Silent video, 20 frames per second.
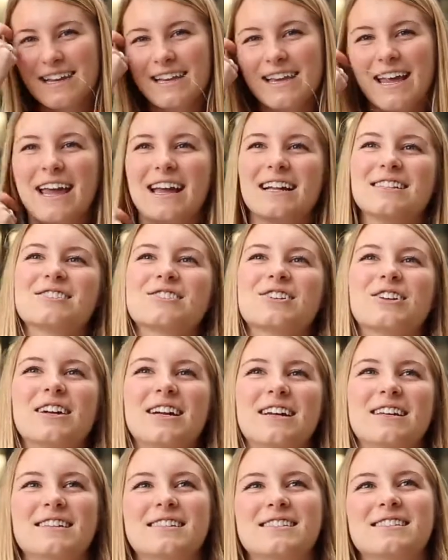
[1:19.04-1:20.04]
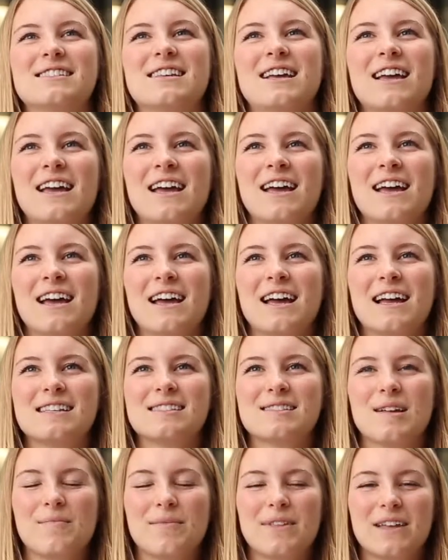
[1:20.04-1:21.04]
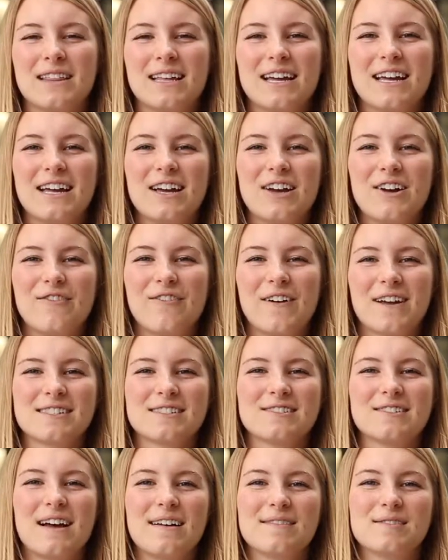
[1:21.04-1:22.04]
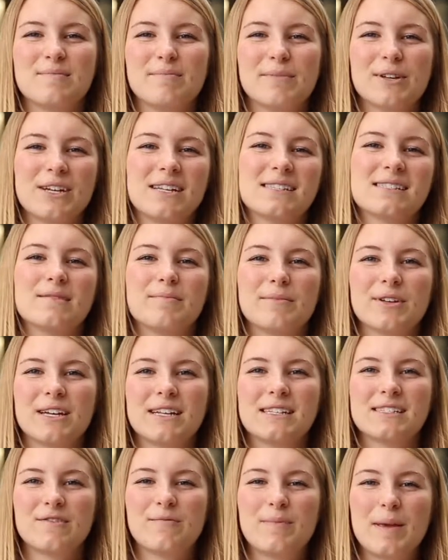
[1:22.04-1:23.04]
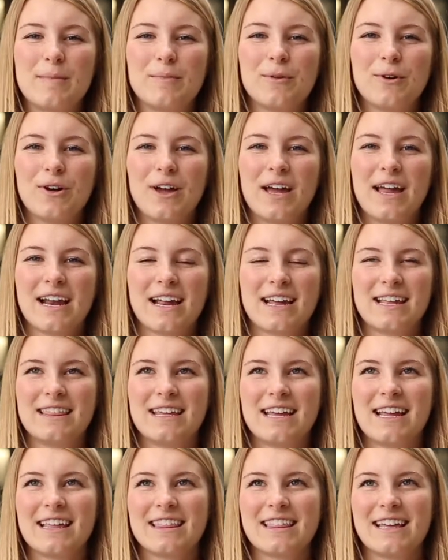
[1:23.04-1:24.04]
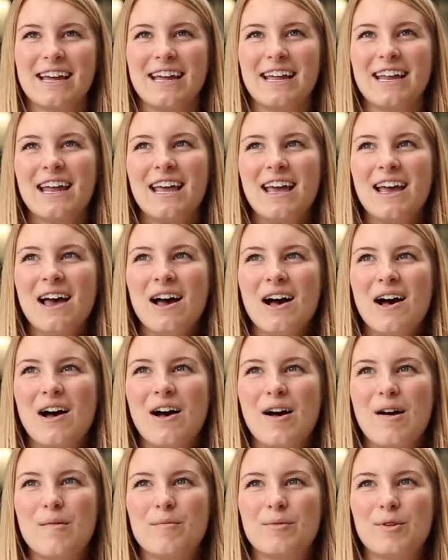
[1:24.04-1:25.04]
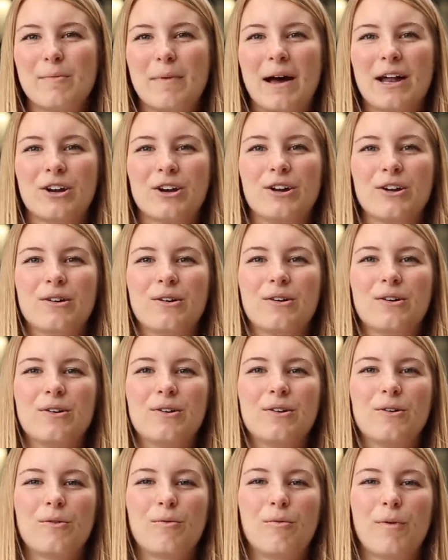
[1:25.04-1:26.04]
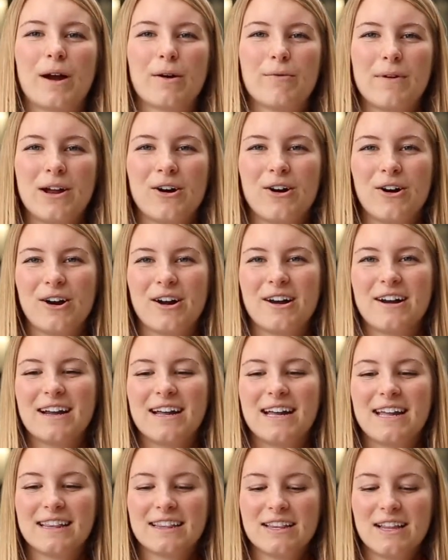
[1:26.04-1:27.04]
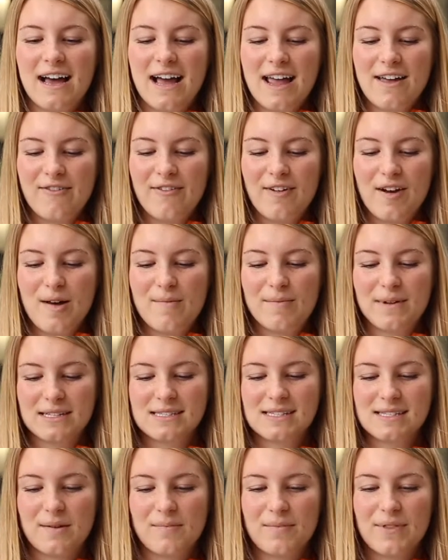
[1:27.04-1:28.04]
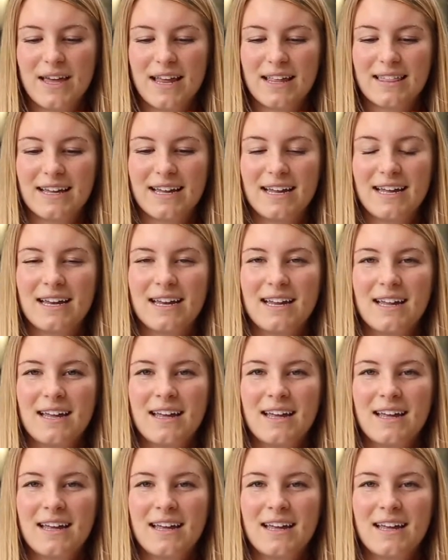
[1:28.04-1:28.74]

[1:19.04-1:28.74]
cancer is something that affects the lives of millions and millions of people, and I think that no matter where we are in life, that's something that